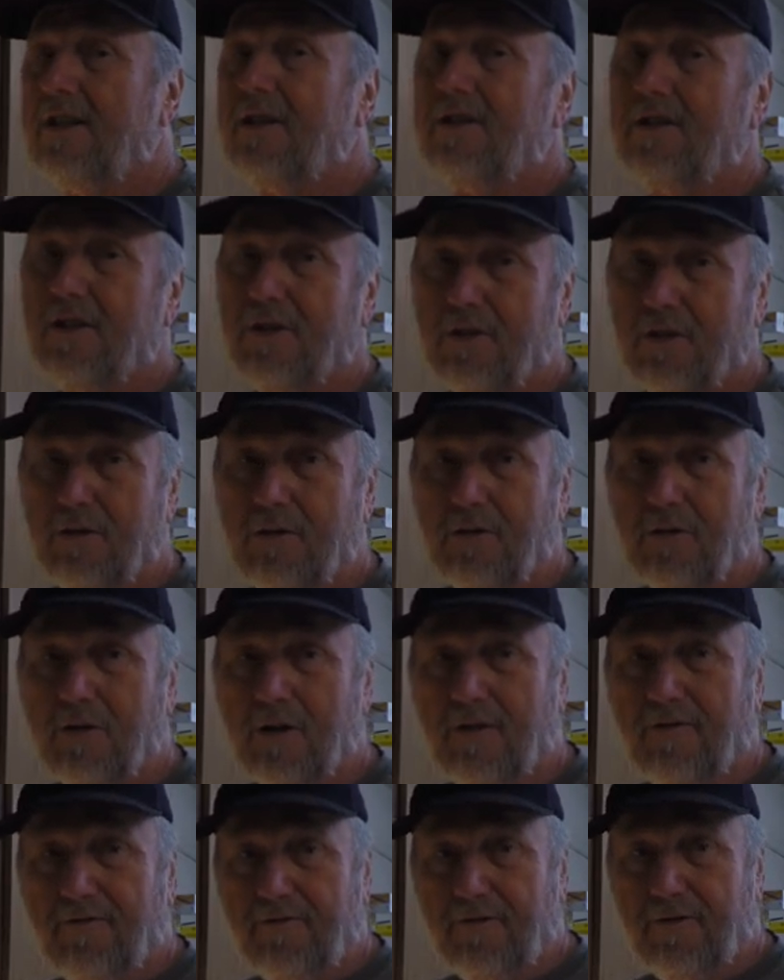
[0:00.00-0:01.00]
to
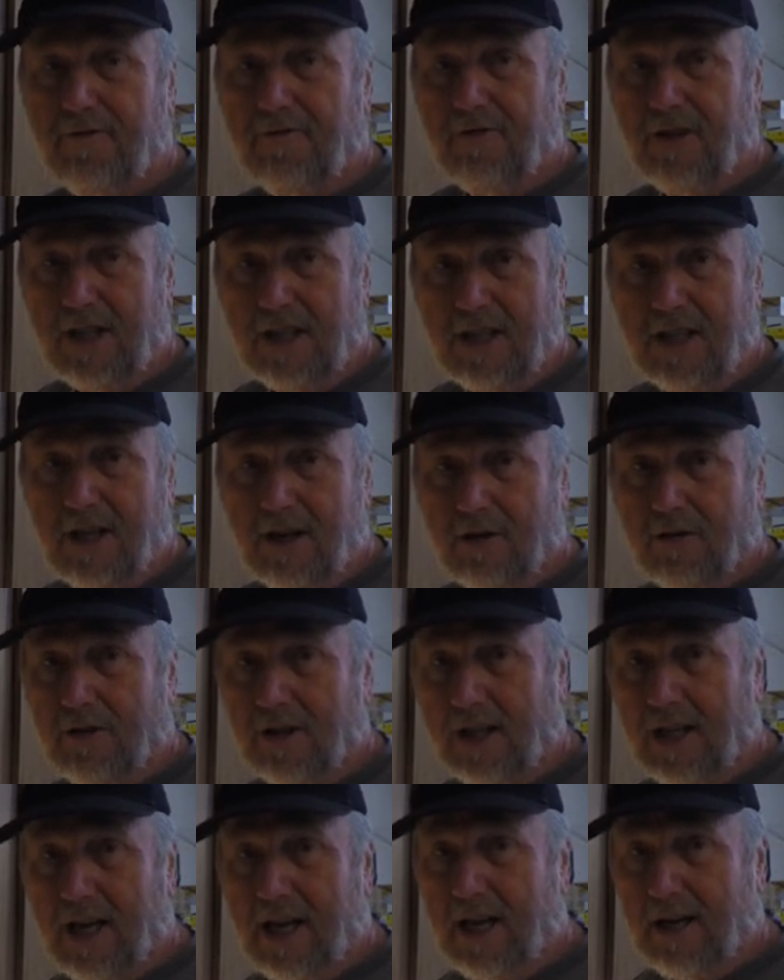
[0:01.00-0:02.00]
video the
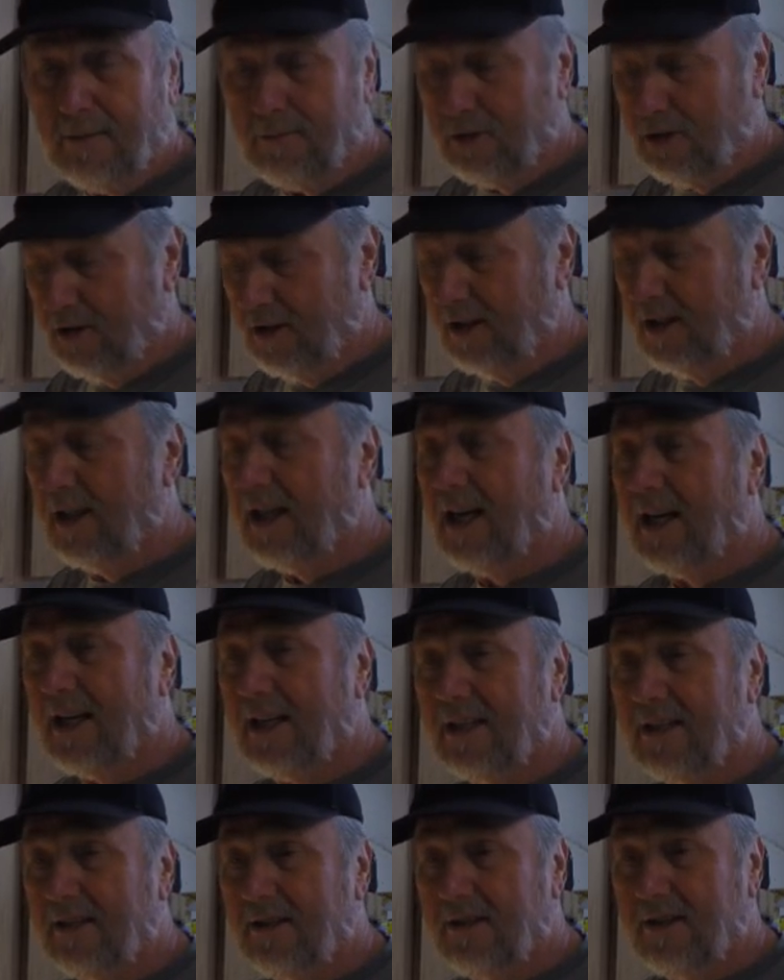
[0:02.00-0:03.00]
camera that I
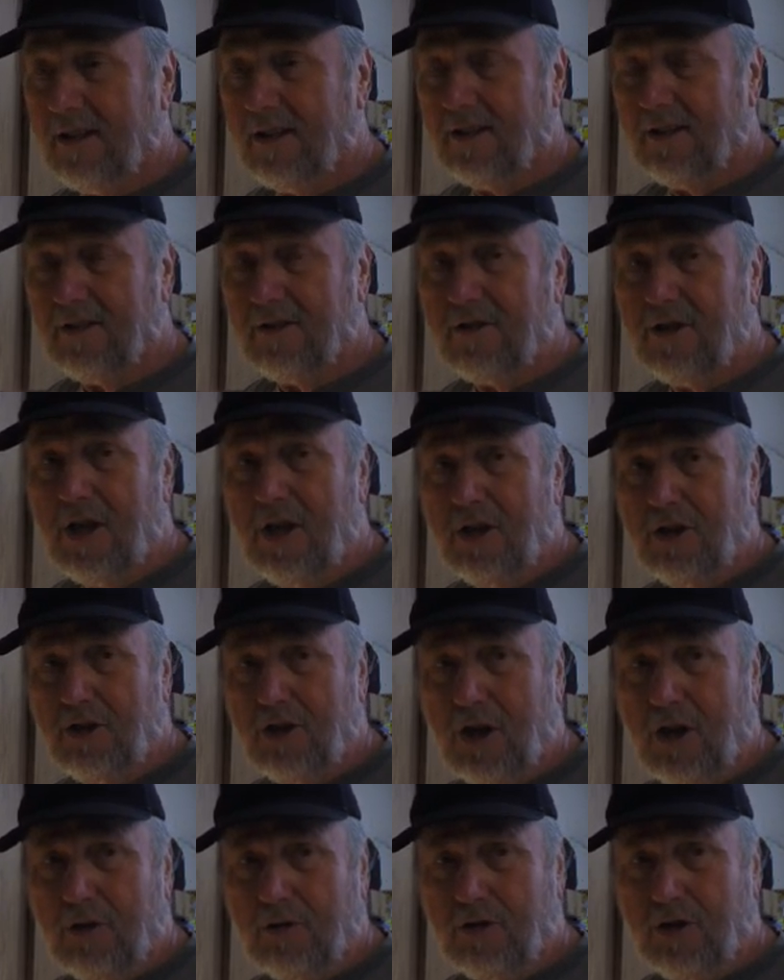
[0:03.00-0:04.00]
uh,
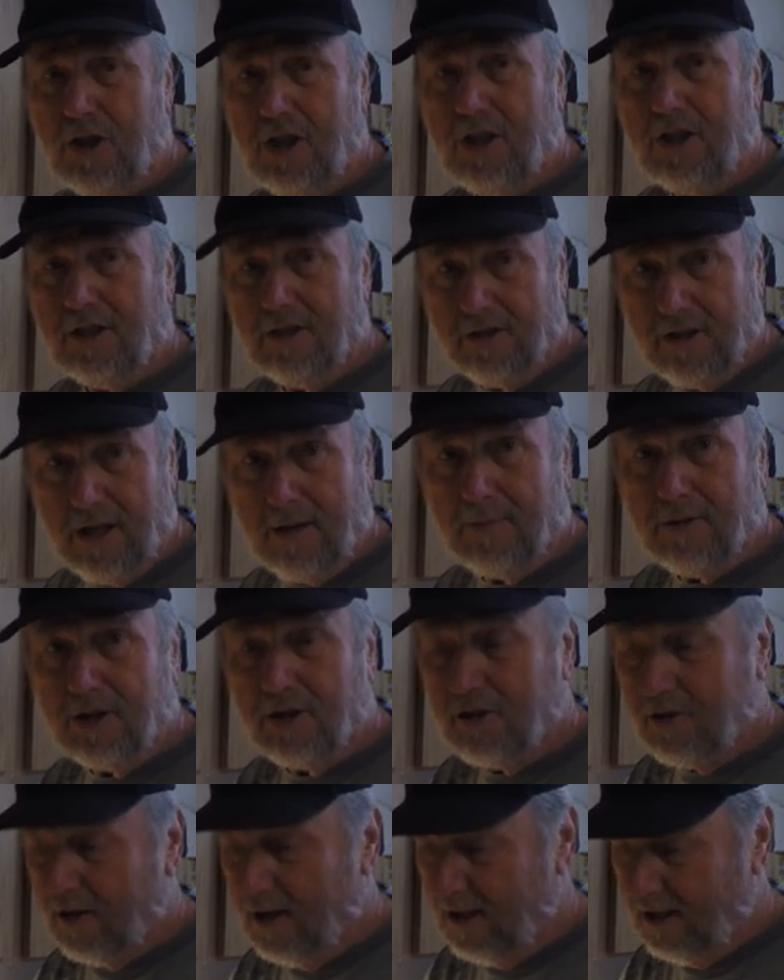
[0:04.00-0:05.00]
showed Jeter
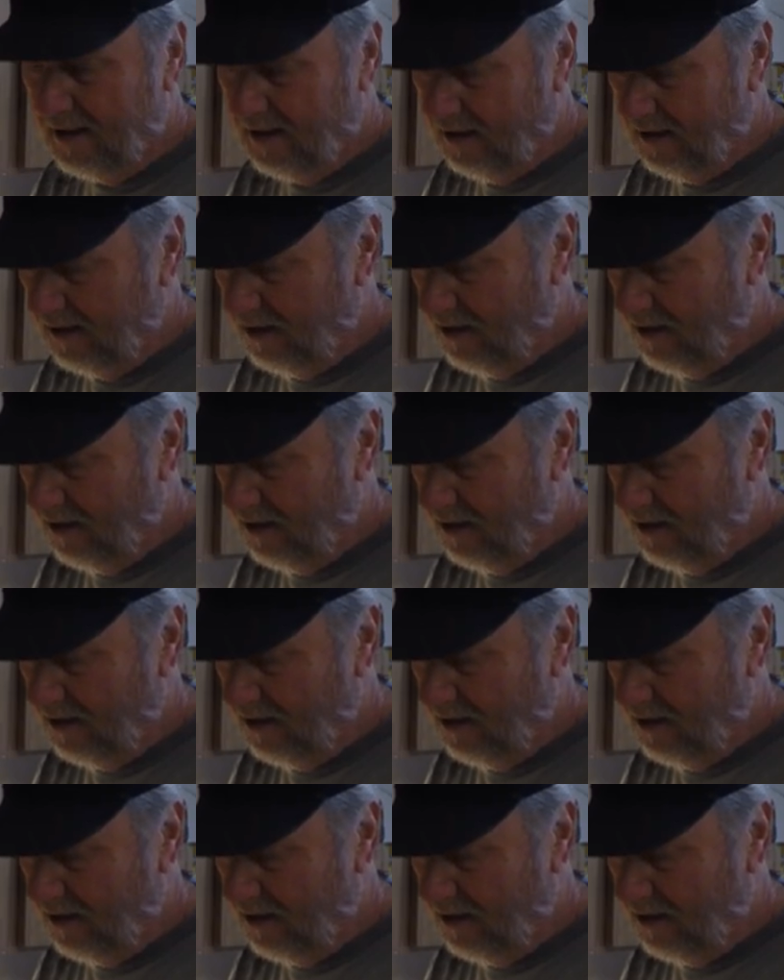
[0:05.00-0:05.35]
demonstrating the